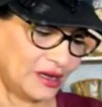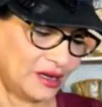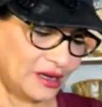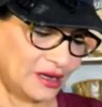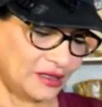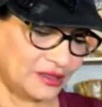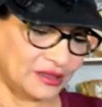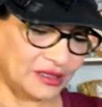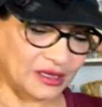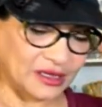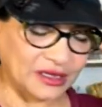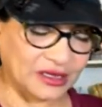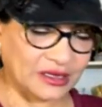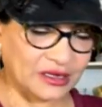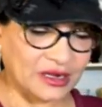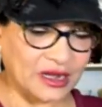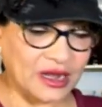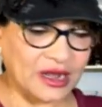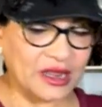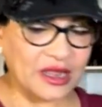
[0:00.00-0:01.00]
And
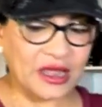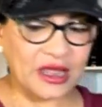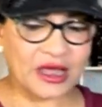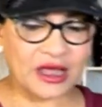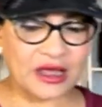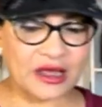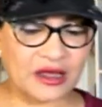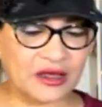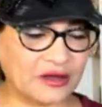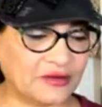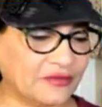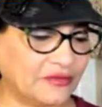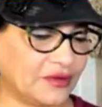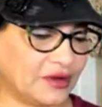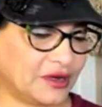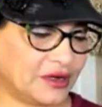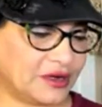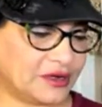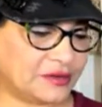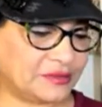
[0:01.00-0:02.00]
then I have
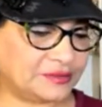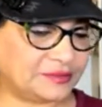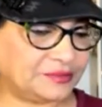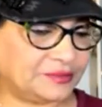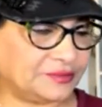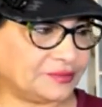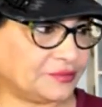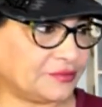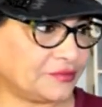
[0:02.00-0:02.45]
um